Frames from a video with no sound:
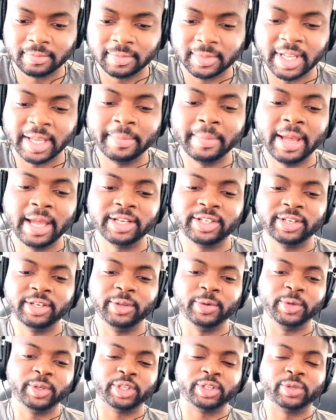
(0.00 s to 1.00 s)
Imagine
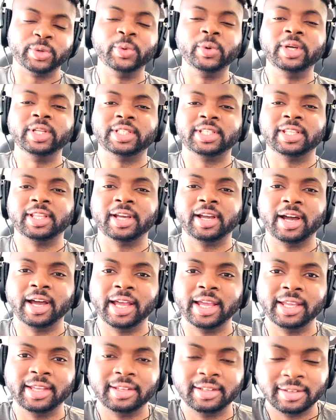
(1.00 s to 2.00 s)
you're just talking to the
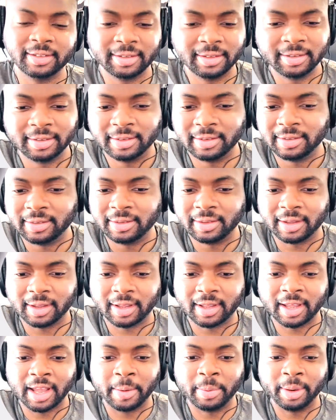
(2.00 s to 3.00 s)
guy
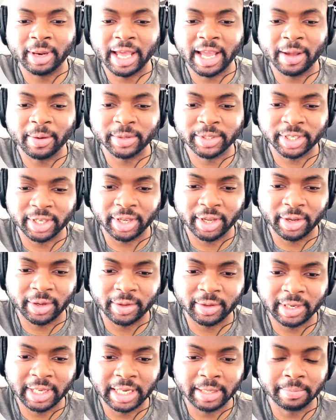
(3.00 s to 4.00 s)
a couple hours ago
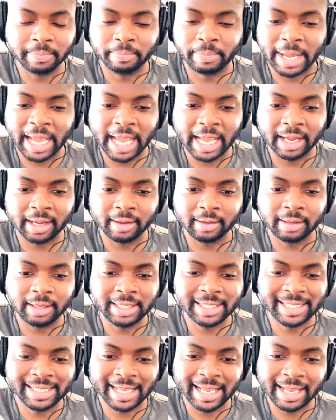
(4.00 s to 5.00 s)
and then bang,
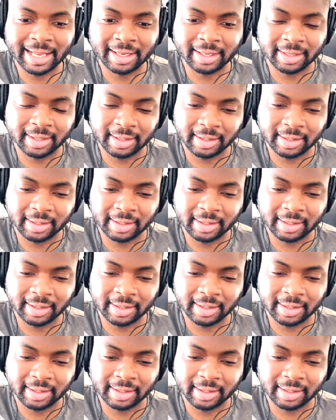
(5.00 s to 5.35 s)
he's dead.